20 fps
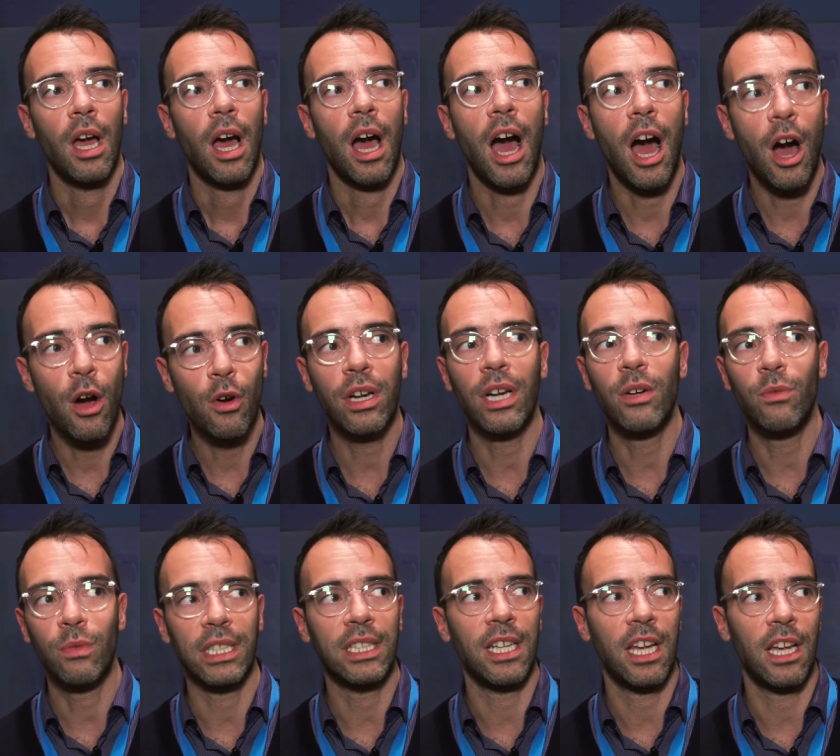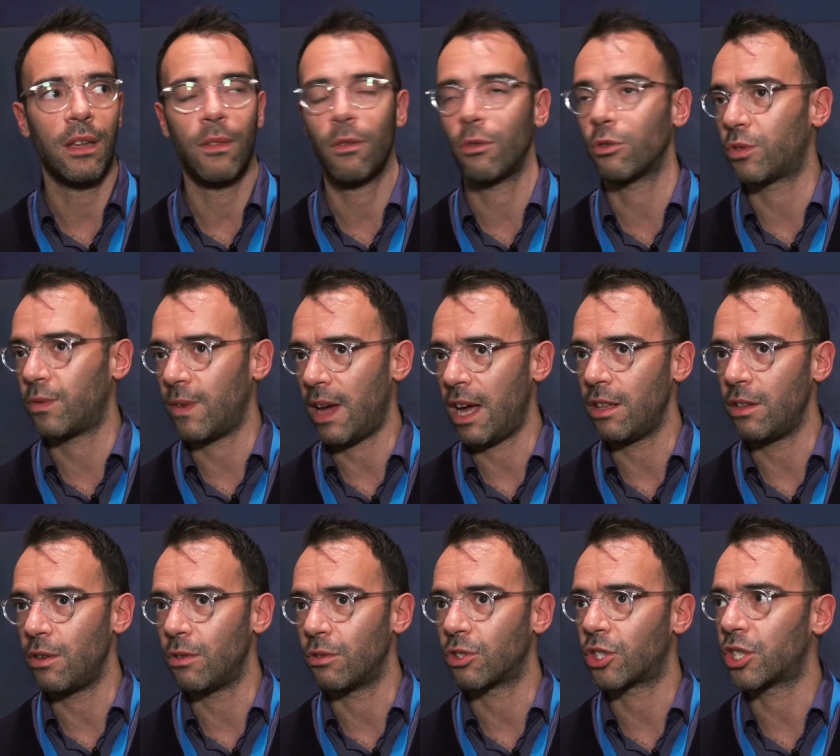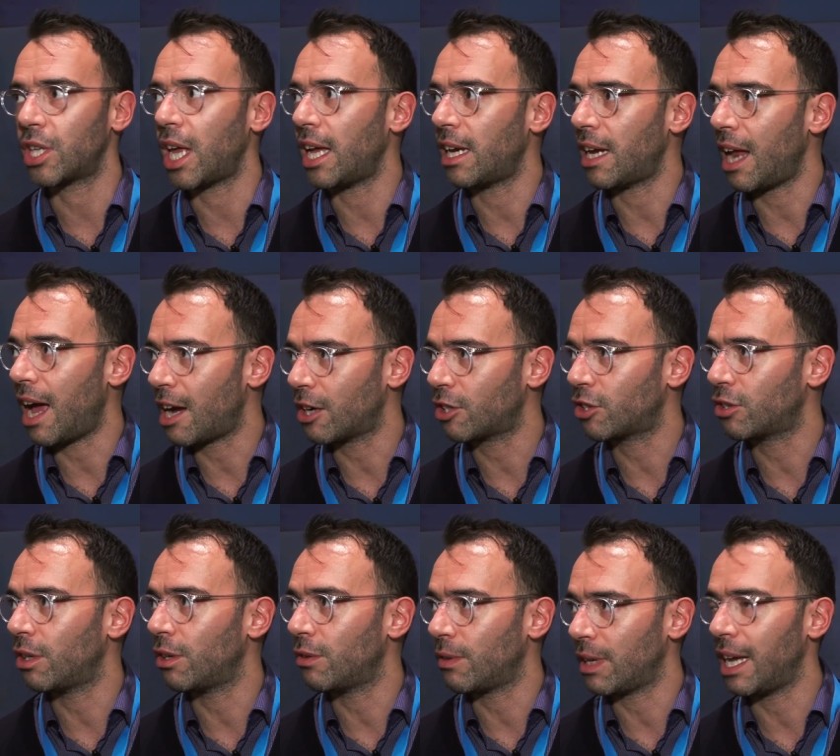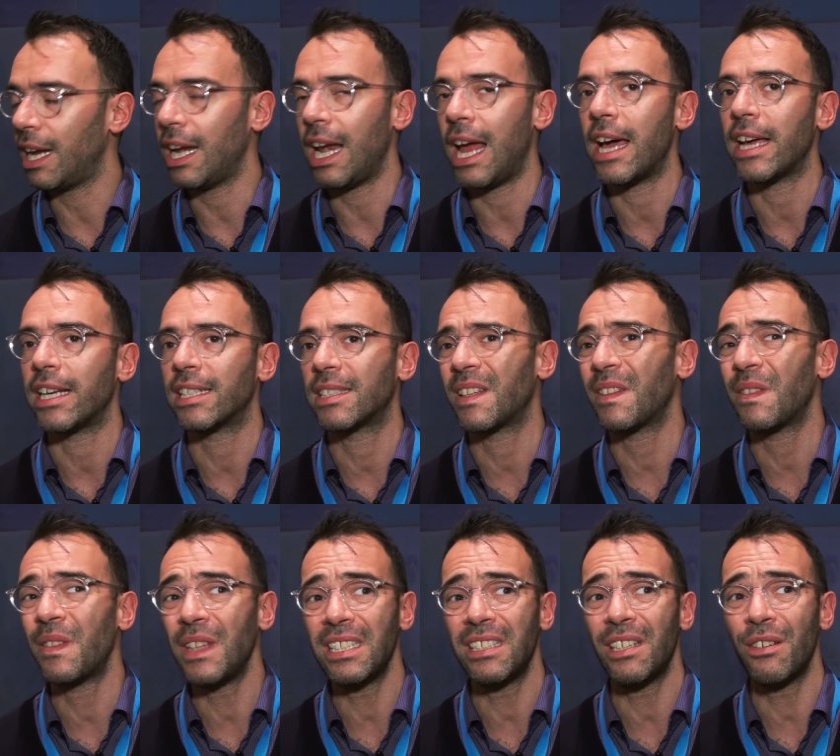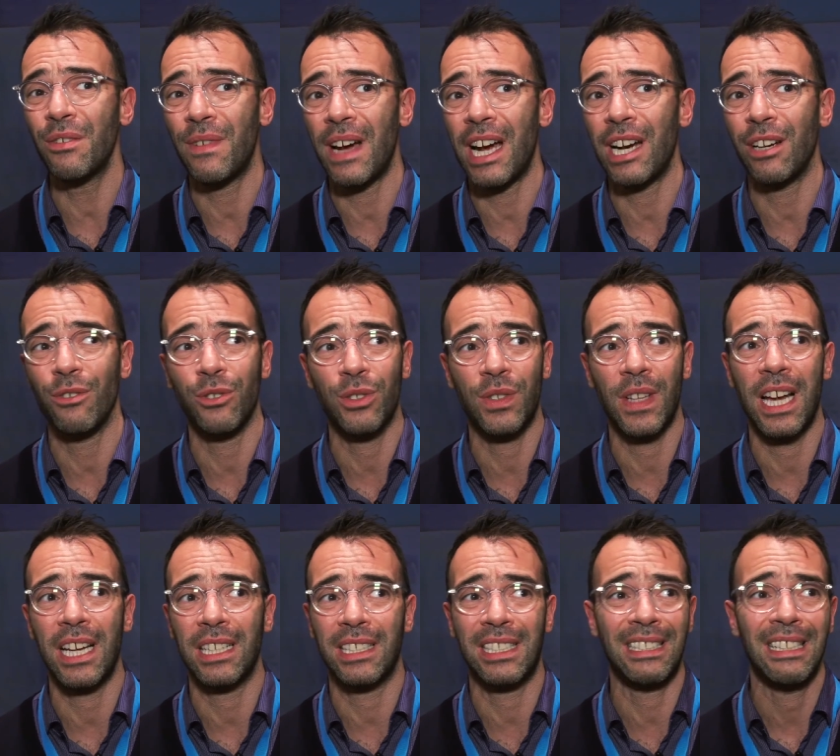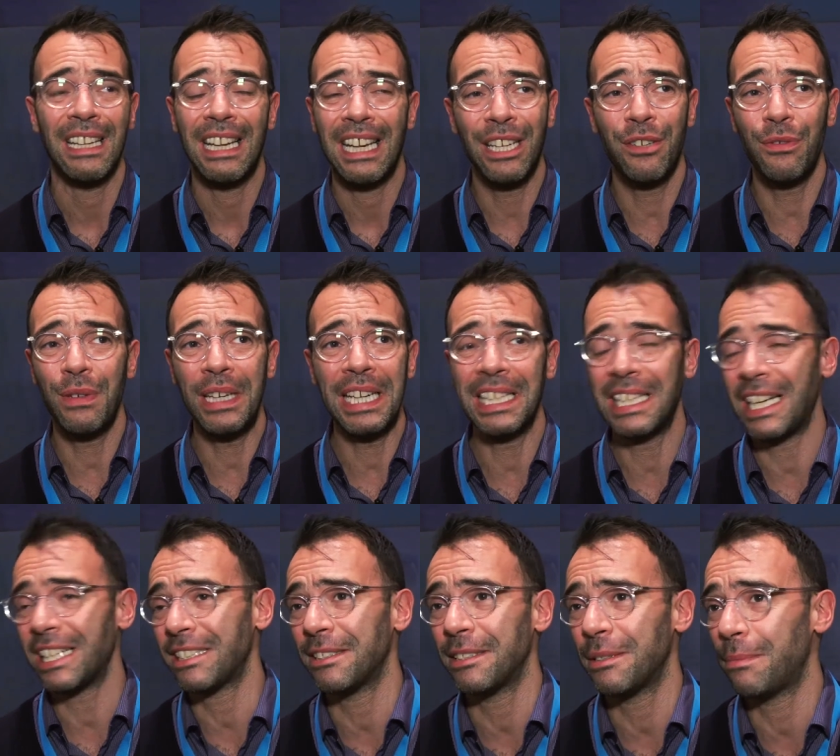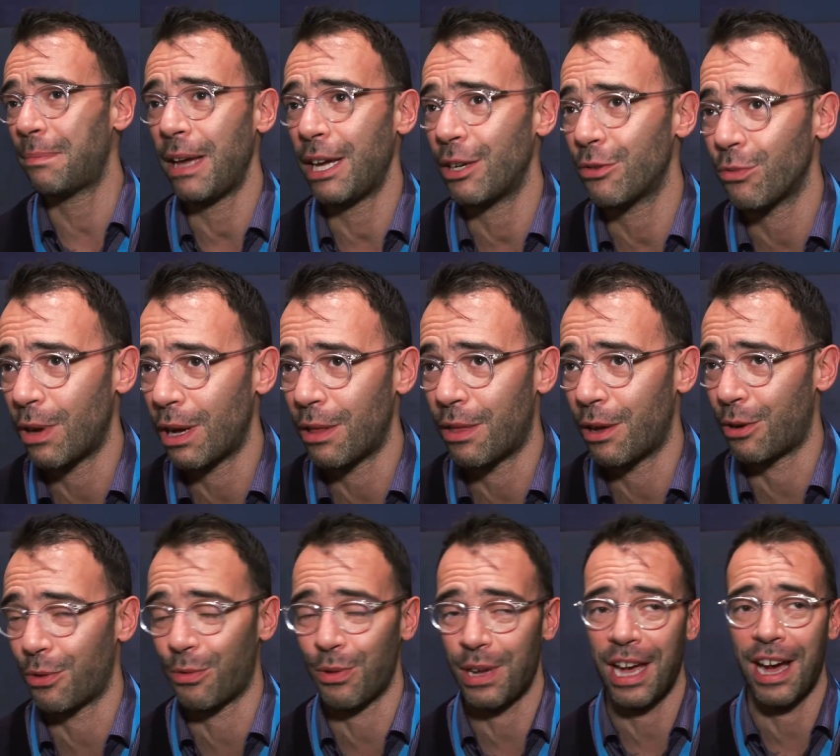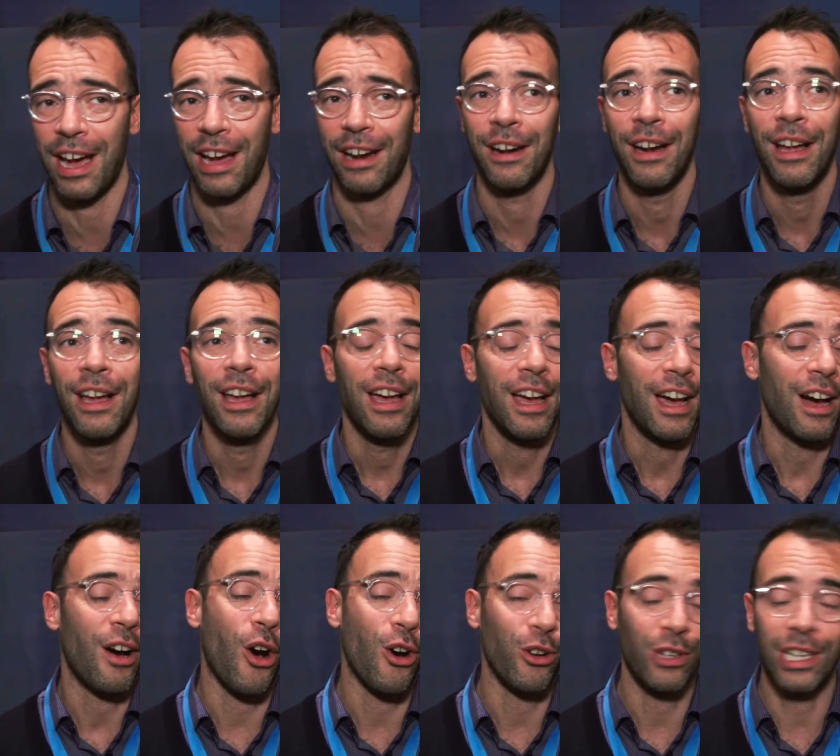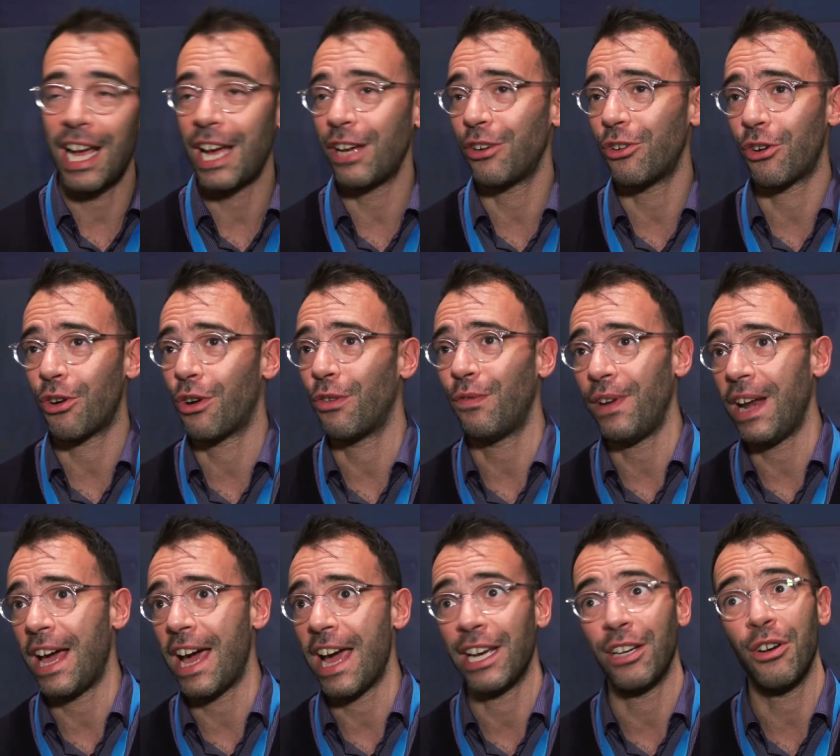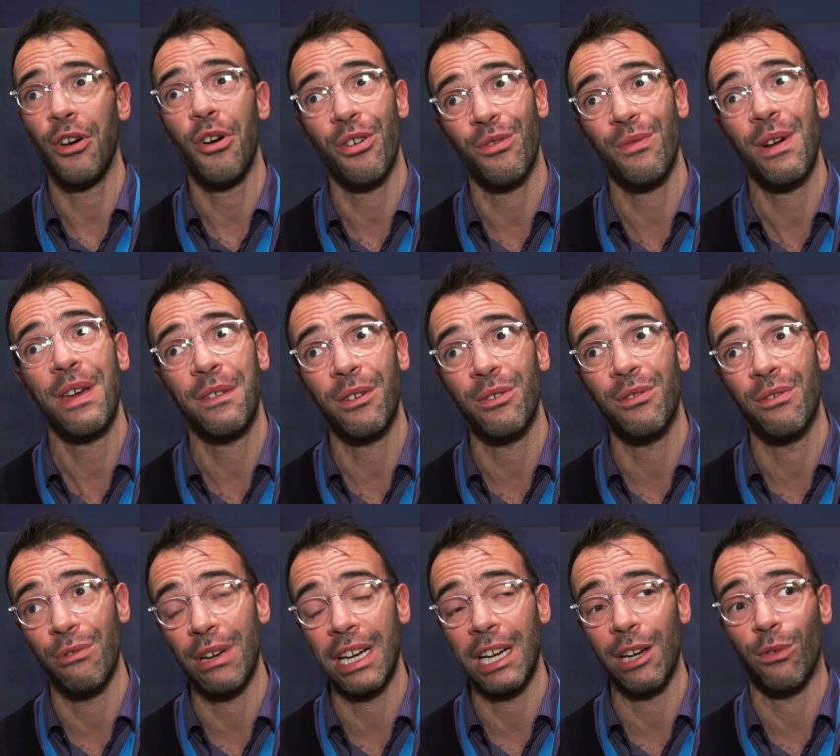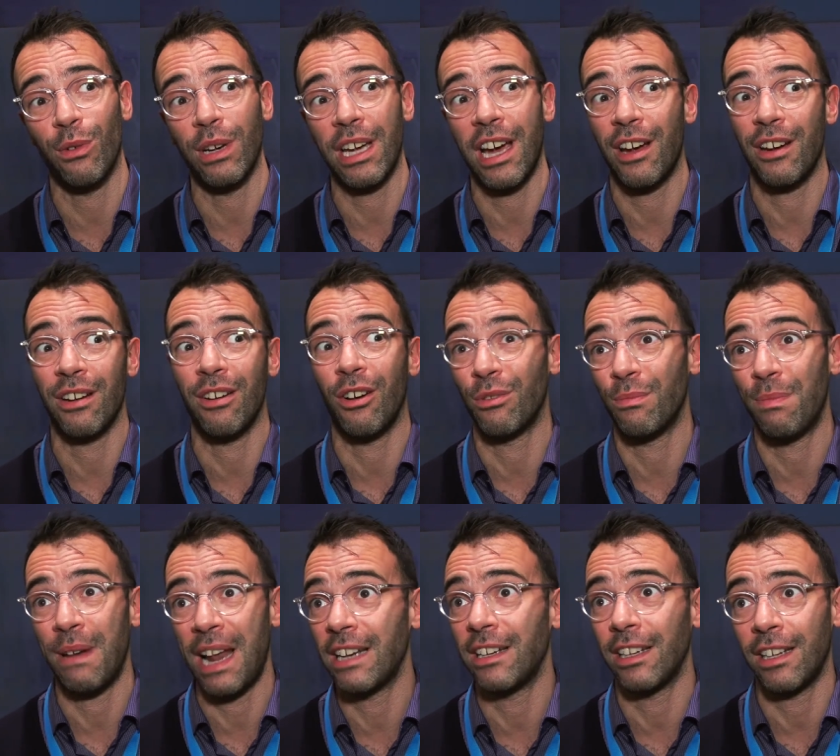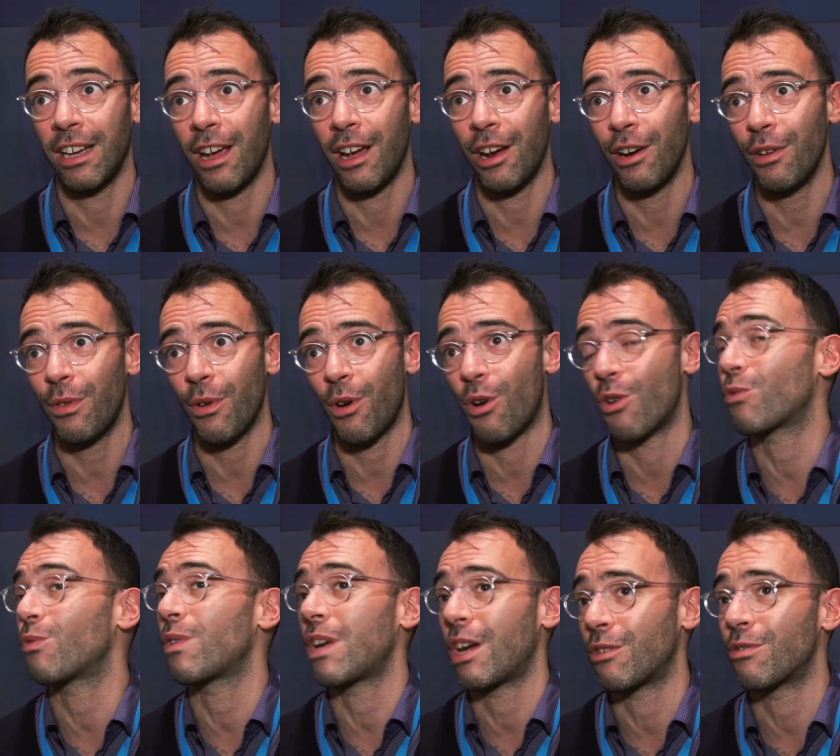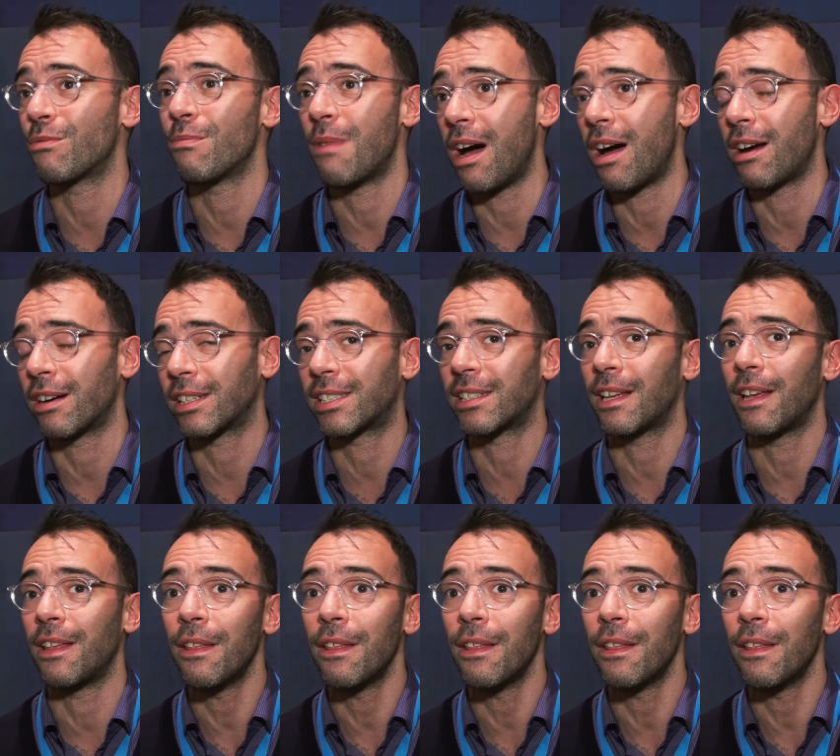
how can we take those values and actually realize that these are values that it really doesn't depend whether we are online or offline or whether really we are on planet Earth or we are on Mars.